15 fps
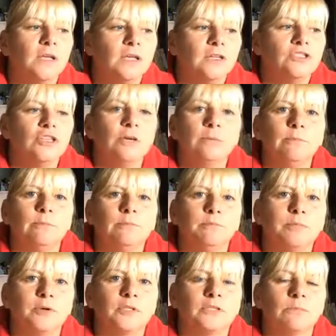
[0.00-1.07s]
Jim
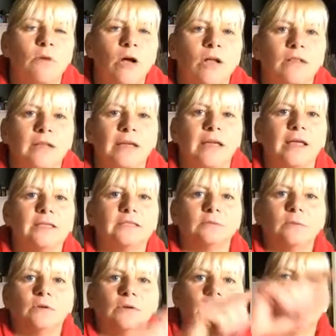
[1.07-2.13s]
puts them all like hangs them
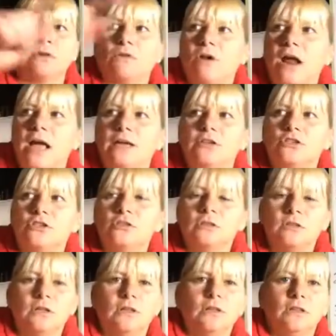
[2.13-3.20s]
in the garage,
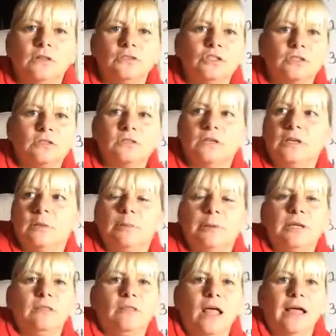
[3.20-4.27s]
uh, just in a
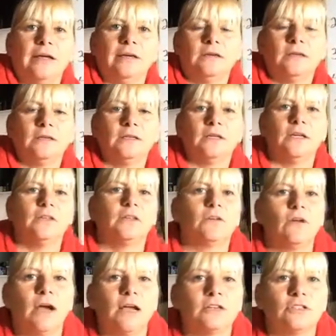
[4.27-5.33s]
big line in, in the
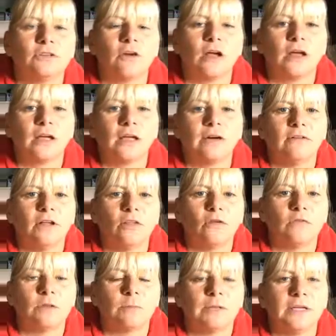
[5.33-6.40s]
garage. They're all kind of all
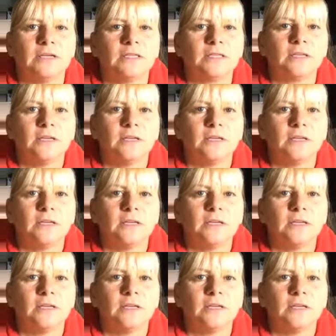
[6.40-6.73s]
over the place.